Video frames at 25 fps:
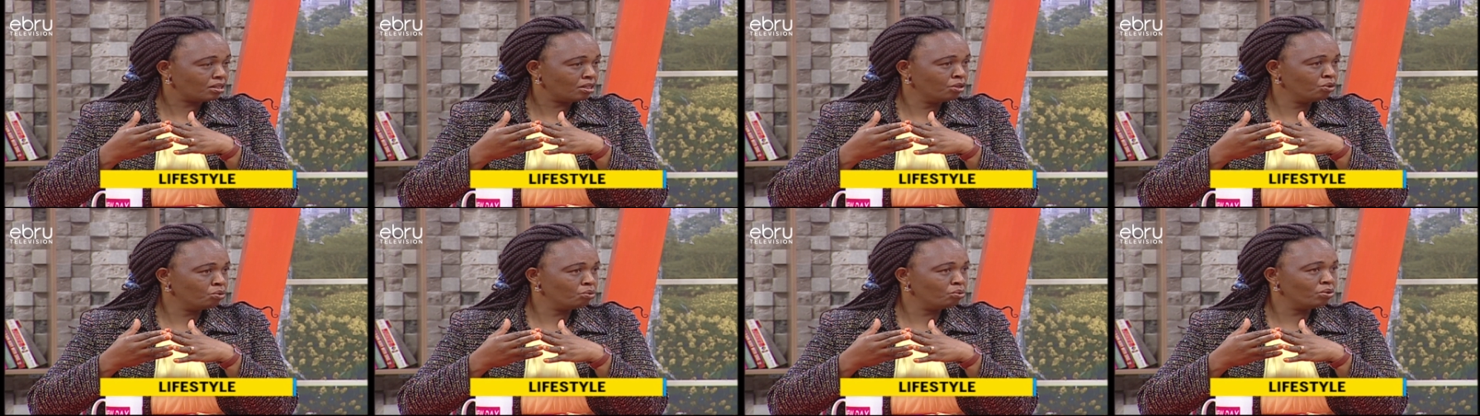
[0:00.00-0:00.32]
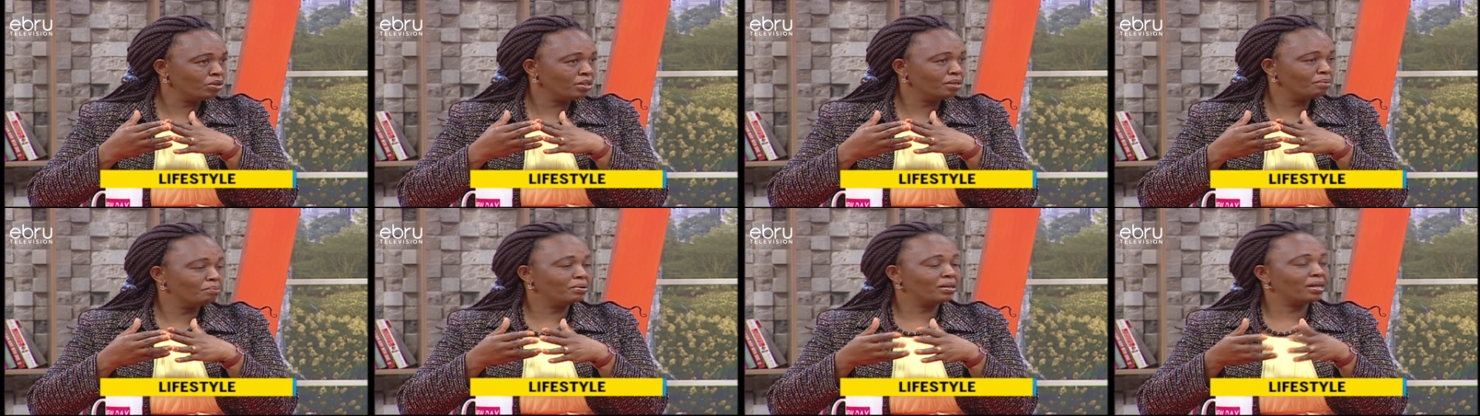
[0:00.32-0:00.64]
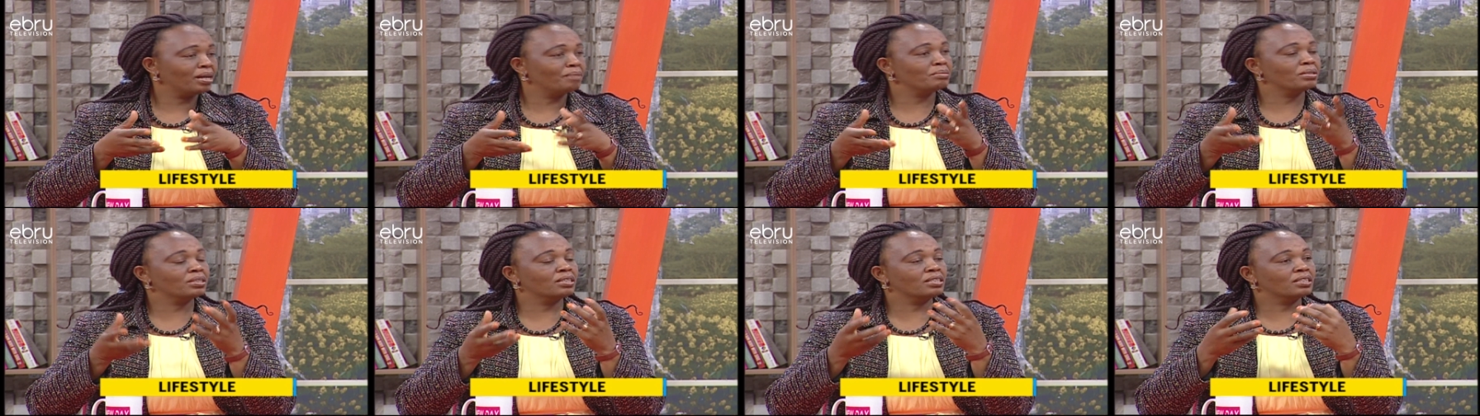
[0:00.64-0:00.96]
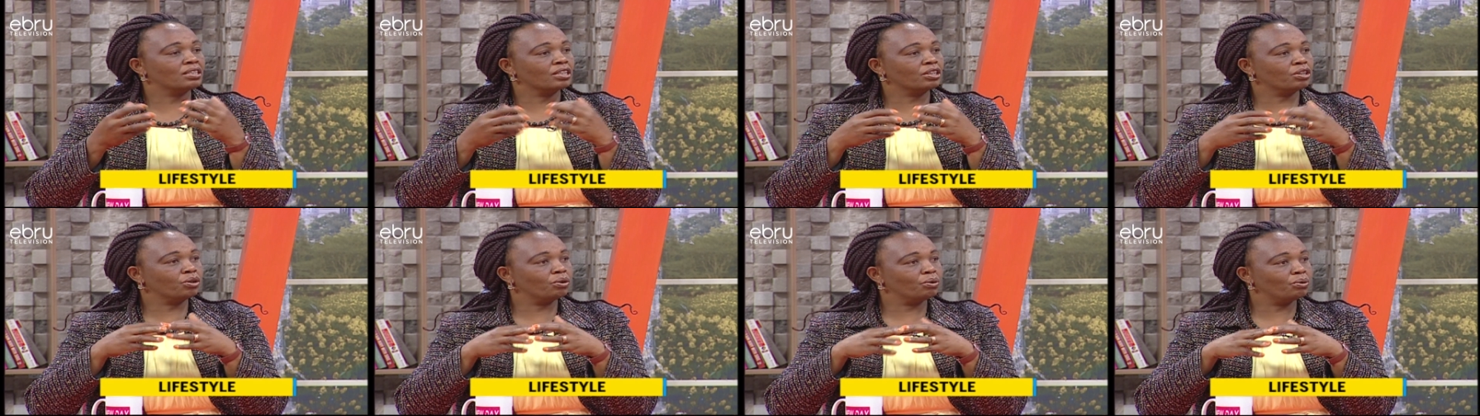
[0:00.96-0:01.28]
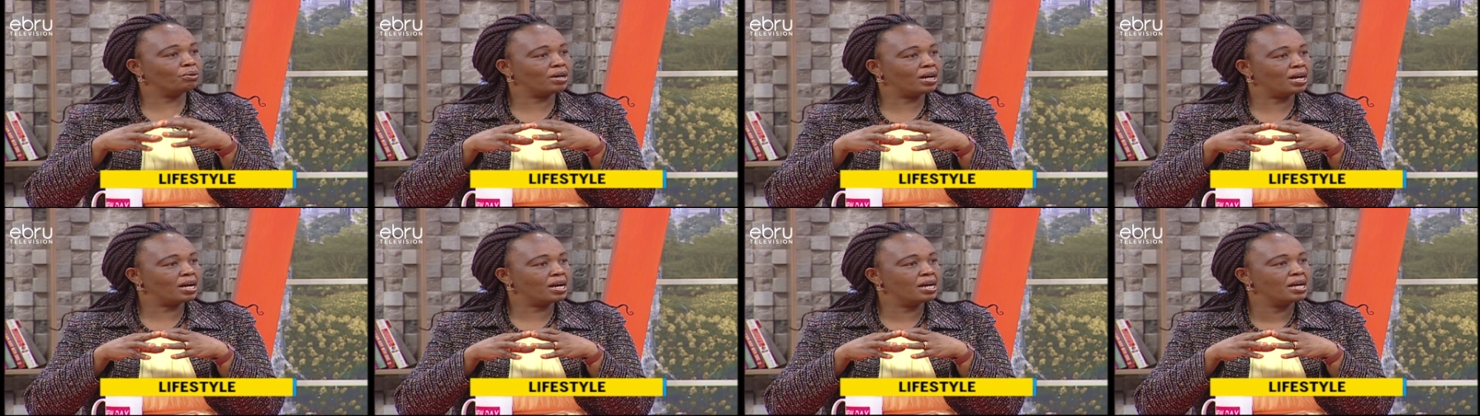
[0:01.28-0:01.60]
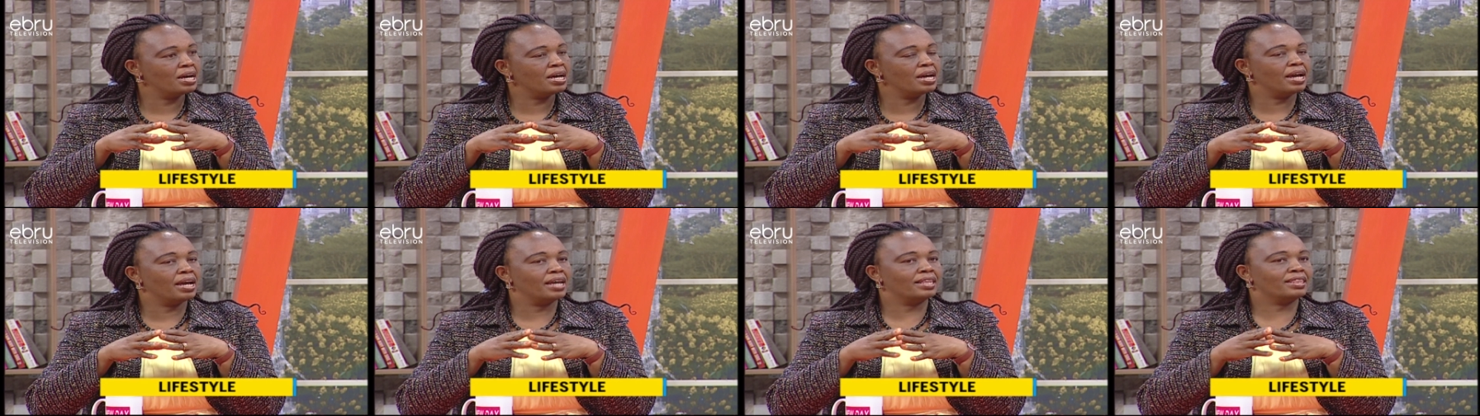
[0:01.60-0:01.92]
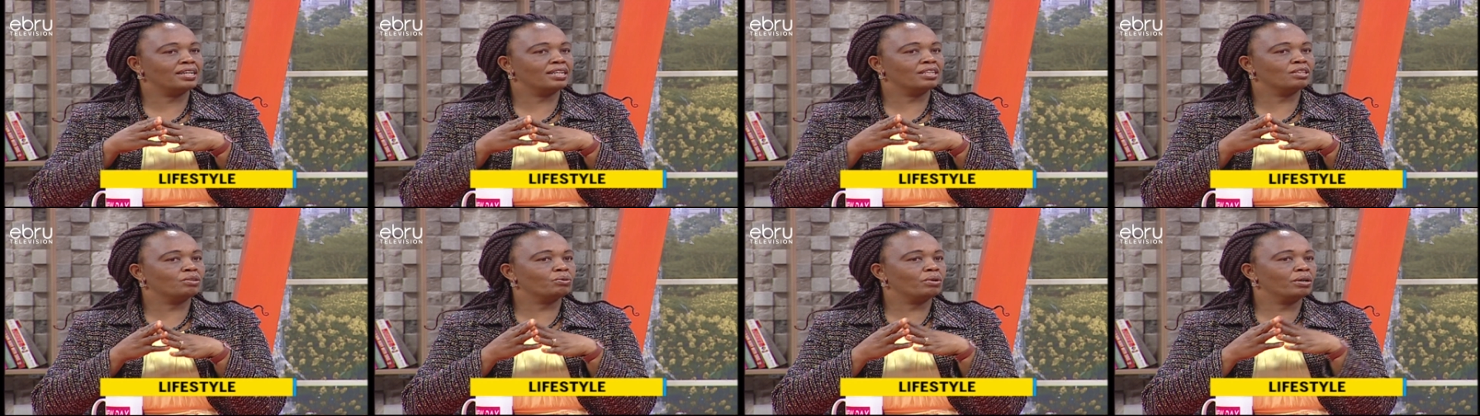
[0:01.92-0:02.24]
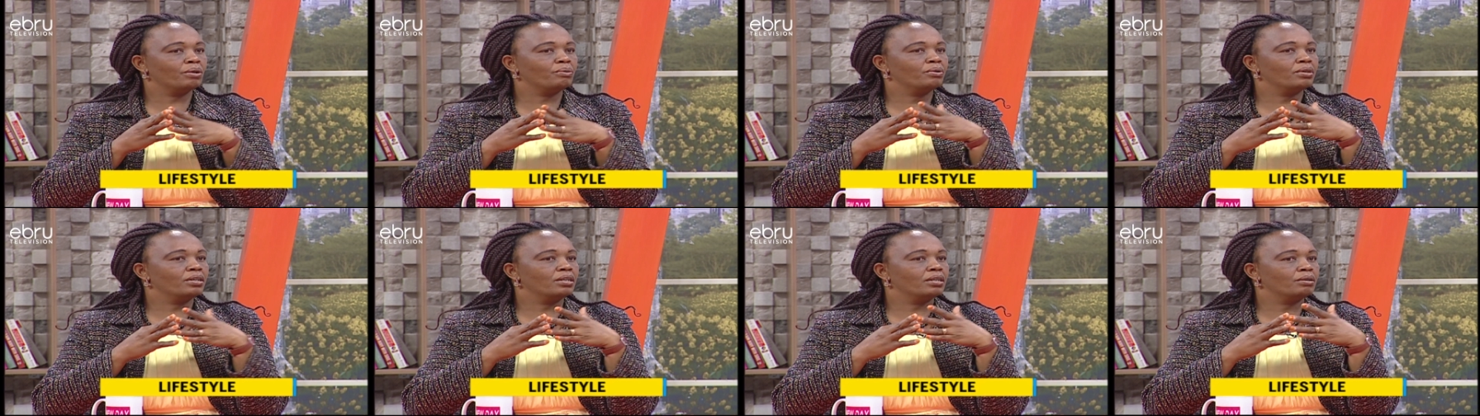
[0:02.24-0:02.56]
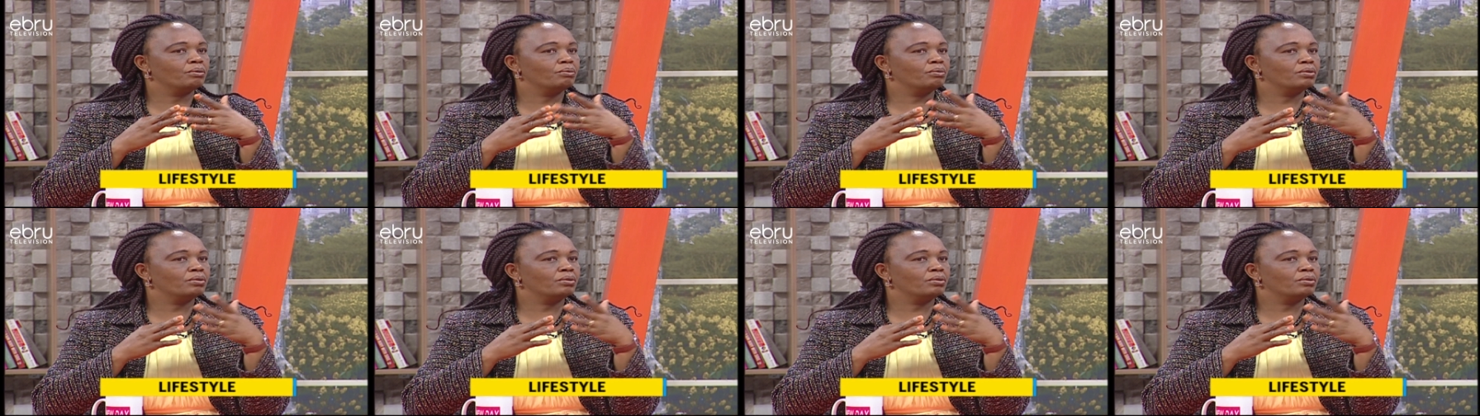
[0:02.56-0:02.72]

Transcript: No, he becomes insecure, and that is why we,